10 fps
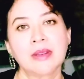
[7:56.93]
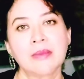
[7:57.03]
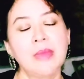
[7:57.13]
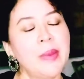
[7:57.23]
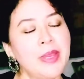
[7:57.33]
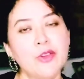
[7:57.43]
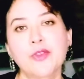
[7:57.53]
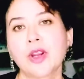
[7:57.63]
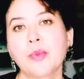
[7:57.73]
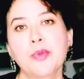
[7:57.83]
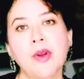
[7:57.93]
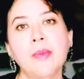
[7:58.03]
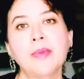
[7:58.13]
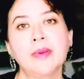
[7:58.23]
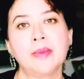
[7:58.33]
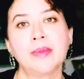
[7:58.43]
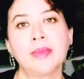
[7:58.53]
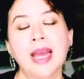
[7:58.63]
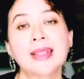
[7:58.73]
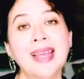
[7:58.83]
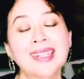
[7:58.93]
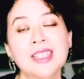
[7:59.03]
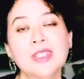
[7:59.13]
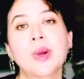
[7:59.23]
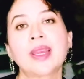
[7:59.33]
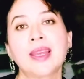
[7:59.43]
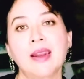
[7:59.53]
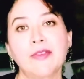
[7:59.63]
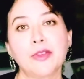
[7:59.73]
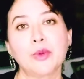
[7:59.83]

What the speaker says: Maybe you've got a problem, and that is why I love